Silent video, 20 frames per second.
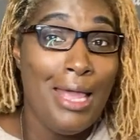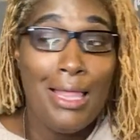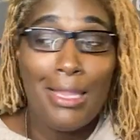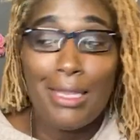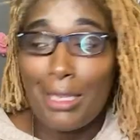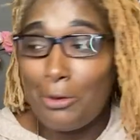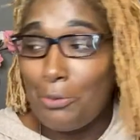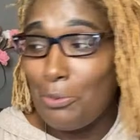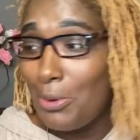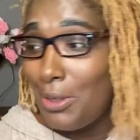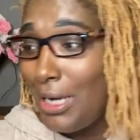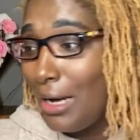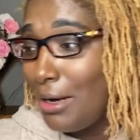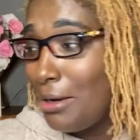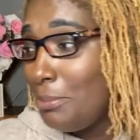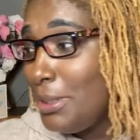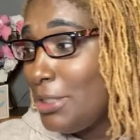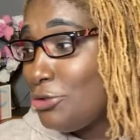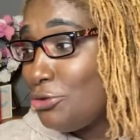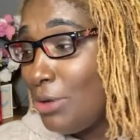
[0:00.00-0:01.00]
Like, we're not gonna
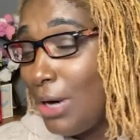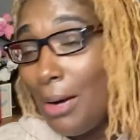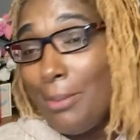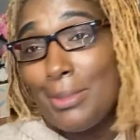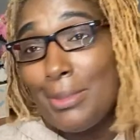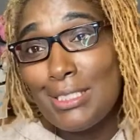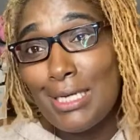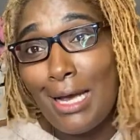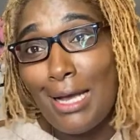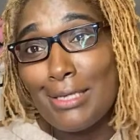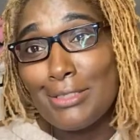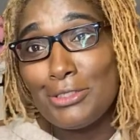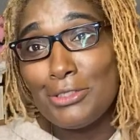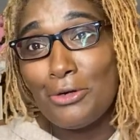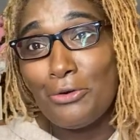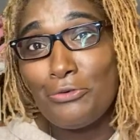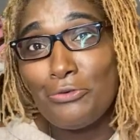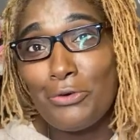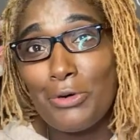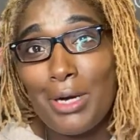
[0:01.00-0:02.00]
be traumatized
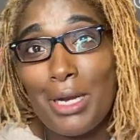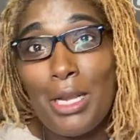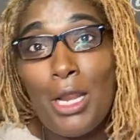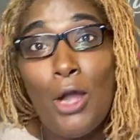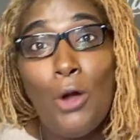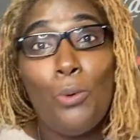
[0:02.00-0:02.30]
over it.